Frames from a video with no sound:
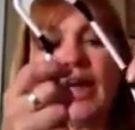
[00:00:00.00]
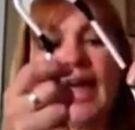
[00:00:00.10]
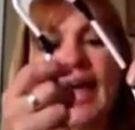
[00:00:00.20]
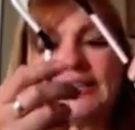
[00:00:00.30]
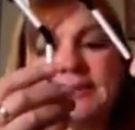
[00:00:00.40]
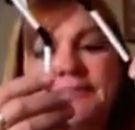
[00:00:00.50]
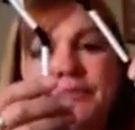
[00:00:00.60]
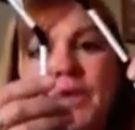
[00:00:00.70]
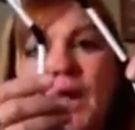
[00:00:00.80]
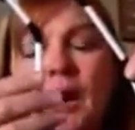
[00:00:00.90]
our hat,
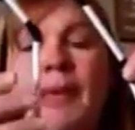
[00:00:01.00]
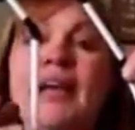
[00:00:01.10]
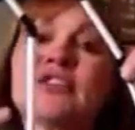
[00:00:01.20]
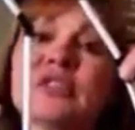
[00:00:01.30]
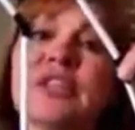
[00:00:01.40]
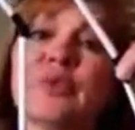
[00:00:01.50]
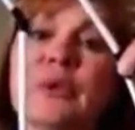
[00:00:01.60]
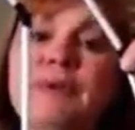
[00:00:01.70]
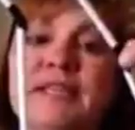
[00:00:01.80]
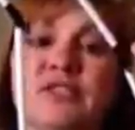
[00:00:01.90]
actually
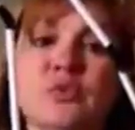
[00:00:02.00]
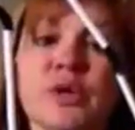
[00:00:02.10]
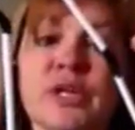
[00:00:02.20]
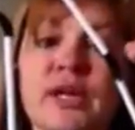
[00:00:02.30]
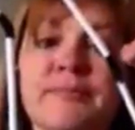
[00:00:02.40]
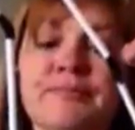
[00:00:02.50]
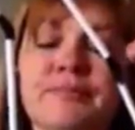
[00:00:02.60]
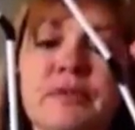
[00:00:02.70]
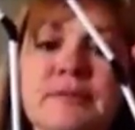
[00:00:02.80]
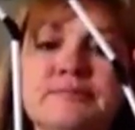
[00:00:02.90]
three pieces. We're going to,
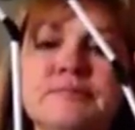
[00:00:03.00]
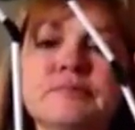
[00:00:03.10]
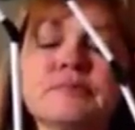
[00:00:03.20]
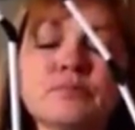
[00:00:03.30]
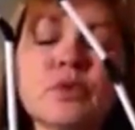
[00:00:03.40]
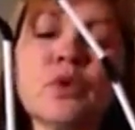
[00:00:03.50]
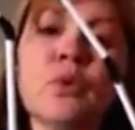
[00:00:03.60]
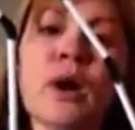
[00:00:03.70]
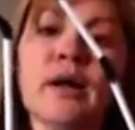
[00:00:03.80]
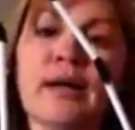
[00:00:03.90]

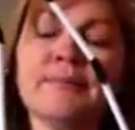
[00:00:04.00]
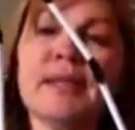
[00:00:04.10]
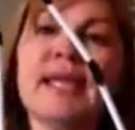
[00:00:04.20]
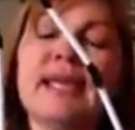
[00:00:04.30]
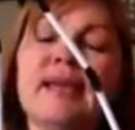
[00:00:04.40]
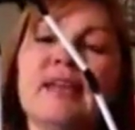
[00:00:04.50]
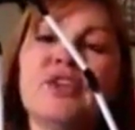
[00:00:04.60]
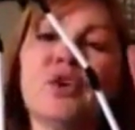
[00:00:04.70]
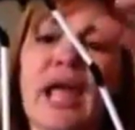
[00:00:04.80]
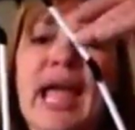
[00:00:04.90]
well,
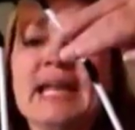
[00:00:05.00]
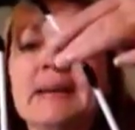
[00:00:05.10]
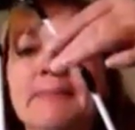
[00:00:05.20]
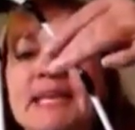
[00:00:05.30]
you're adding a